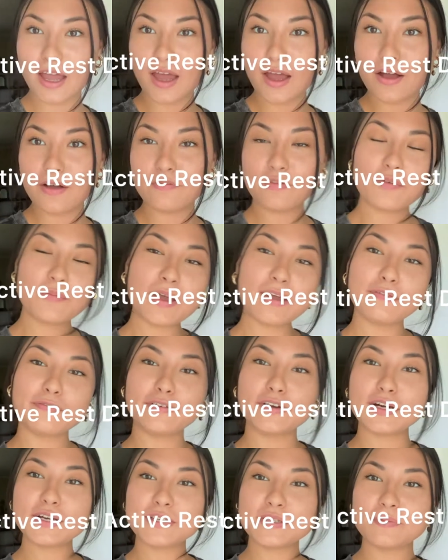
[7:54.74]
For my
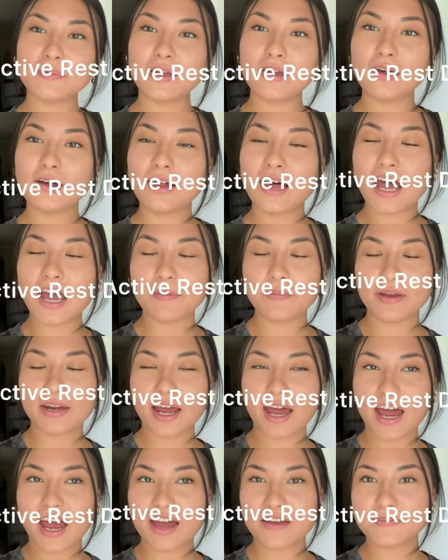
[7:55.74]
first meal, I'm going to
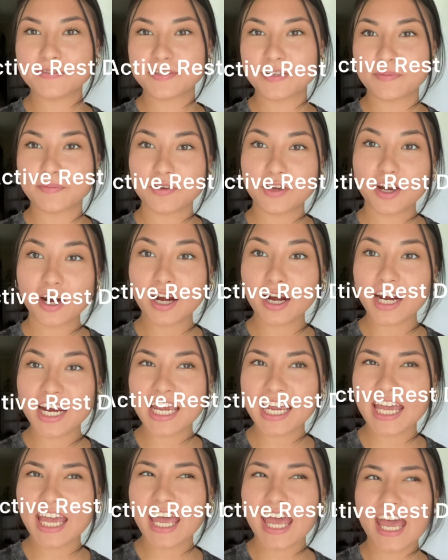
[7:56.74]
have some
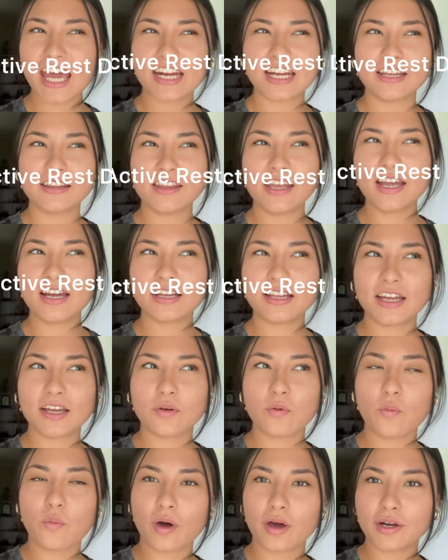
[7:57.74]
curry, and I think like
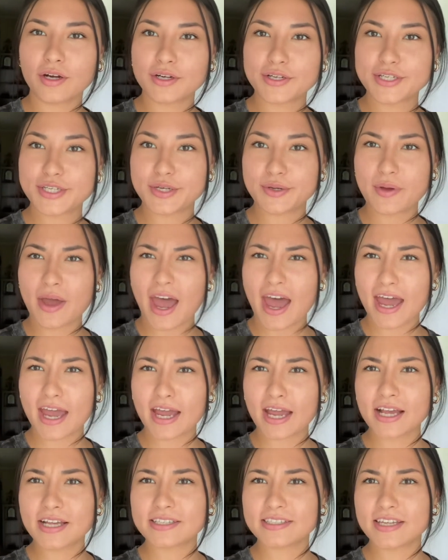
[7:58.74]
1 or 2
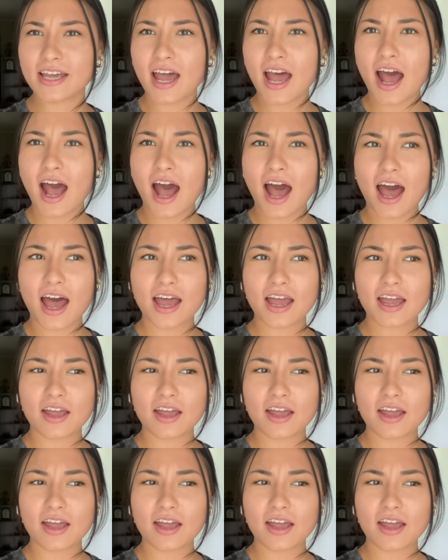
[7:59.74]
eggs. I